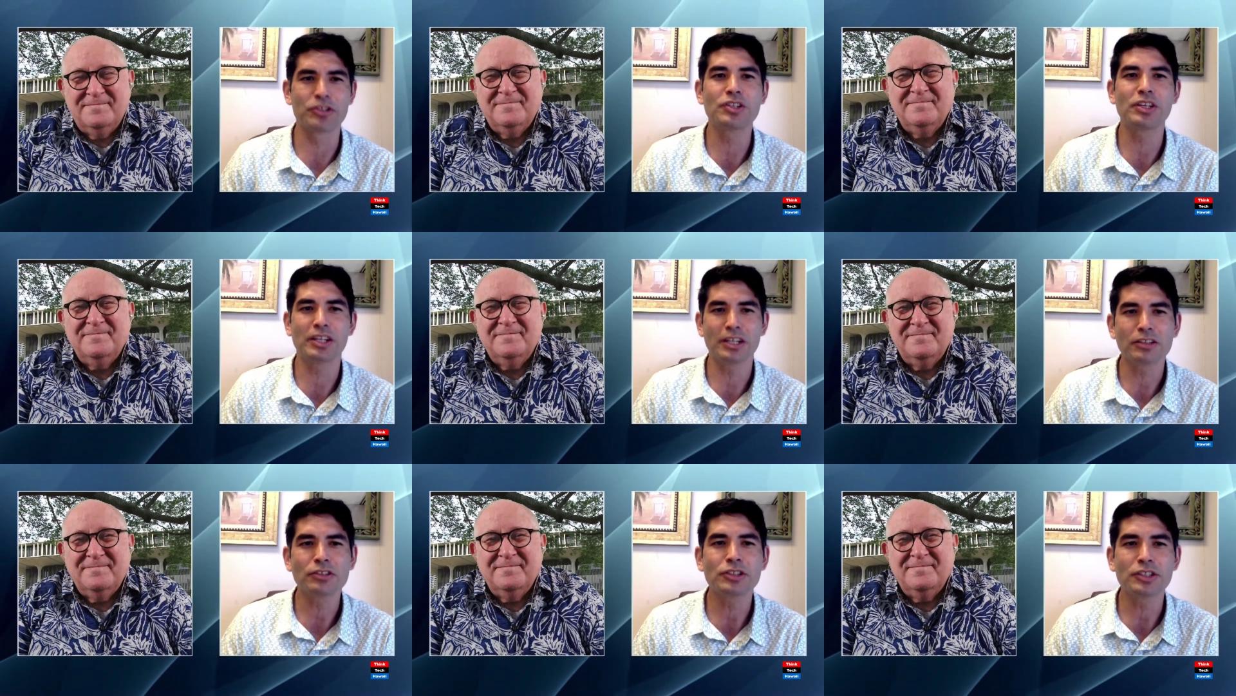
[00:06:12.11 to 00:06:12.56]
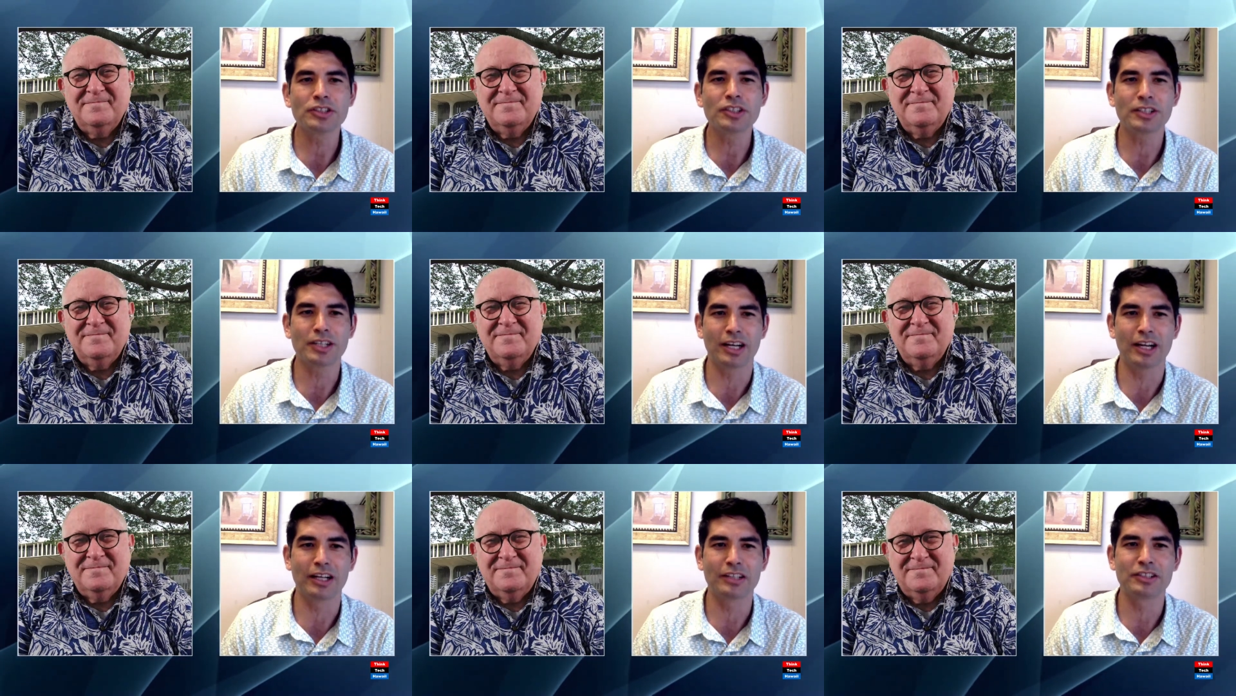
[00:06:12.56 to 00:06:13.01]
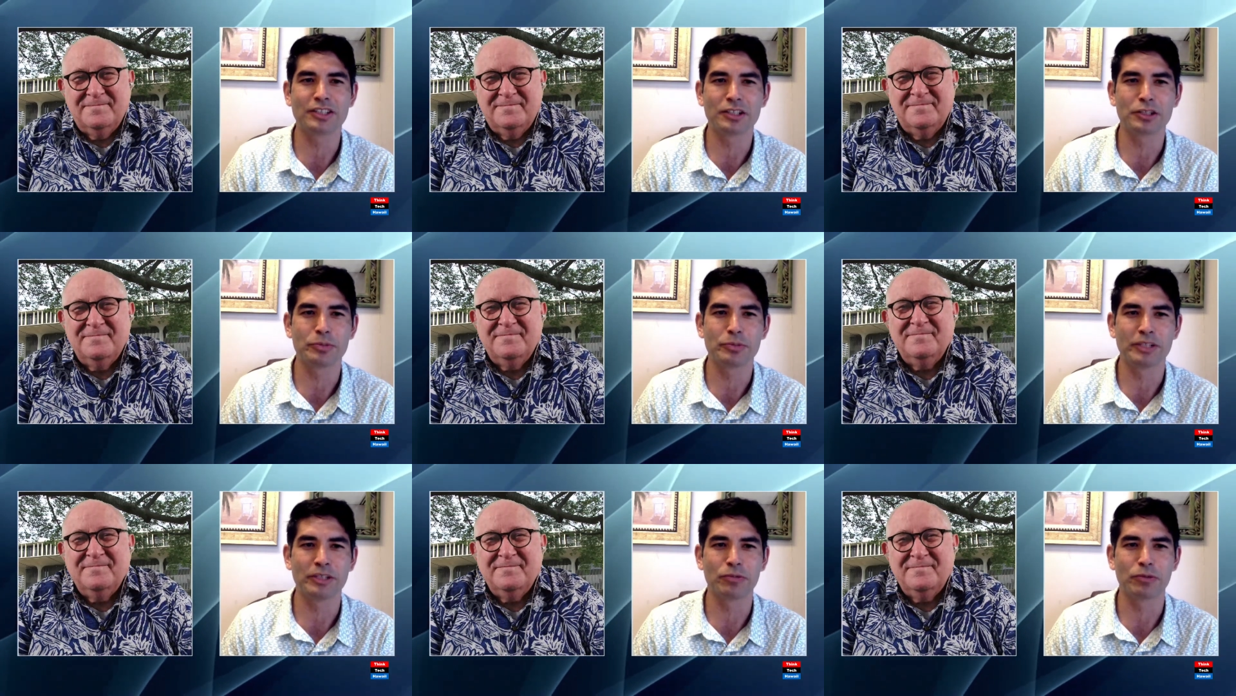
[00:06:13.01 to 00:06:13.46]
Speaker 1: she's an she's an auntie
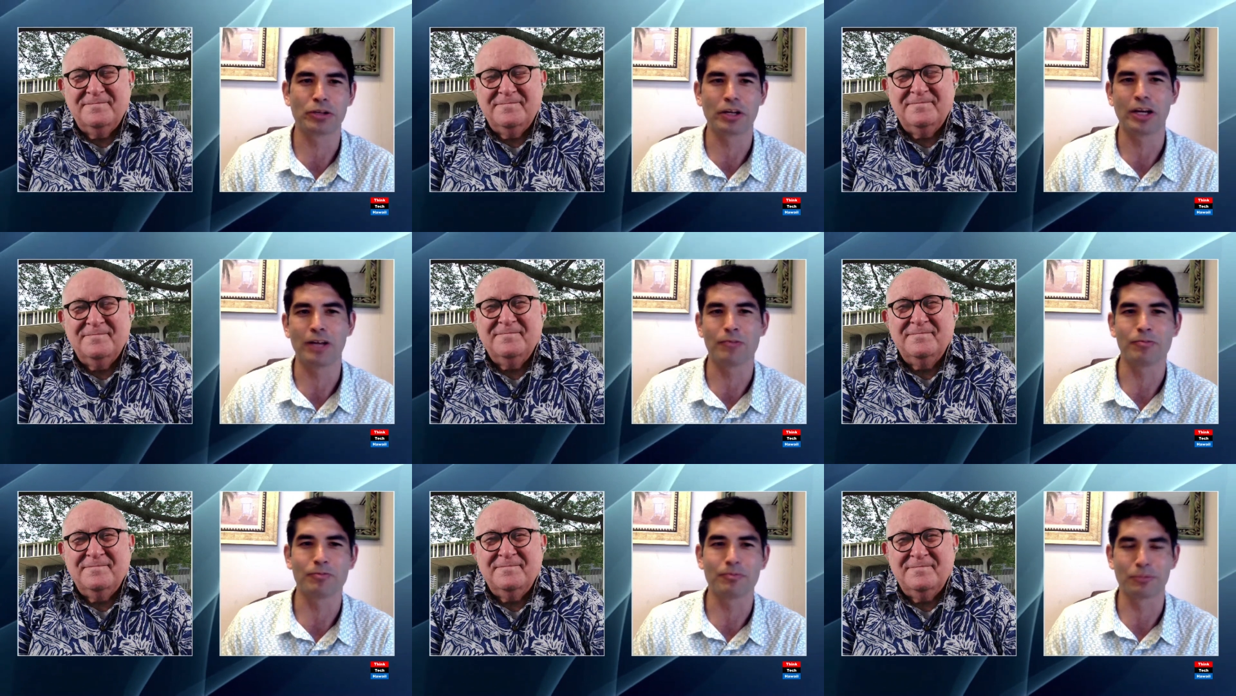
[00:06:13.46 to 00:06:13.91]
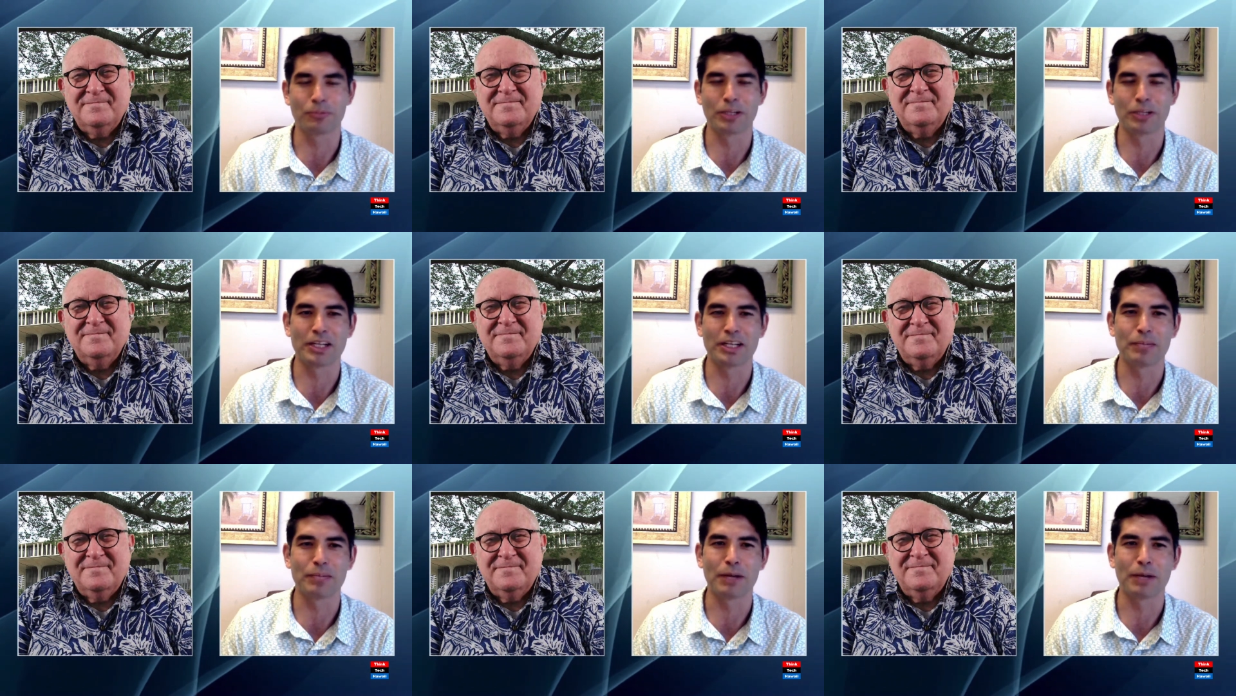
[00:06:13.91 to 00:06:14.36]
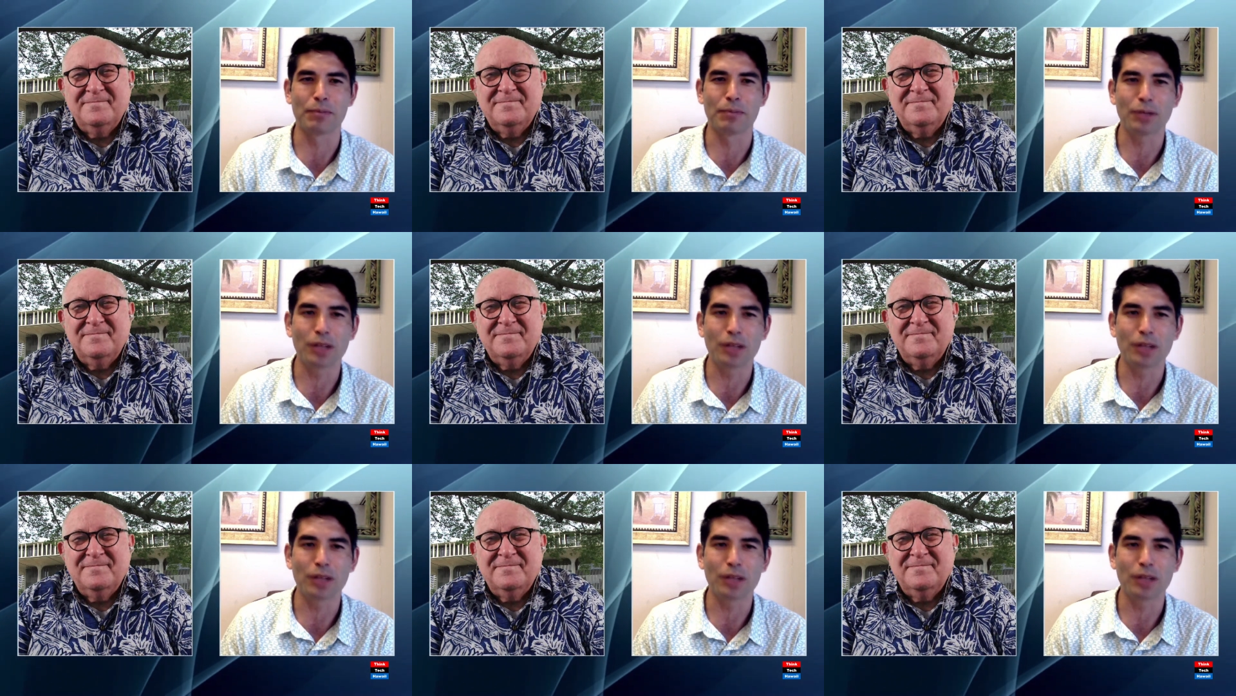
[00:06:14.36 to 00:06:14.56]
to me. We're not related by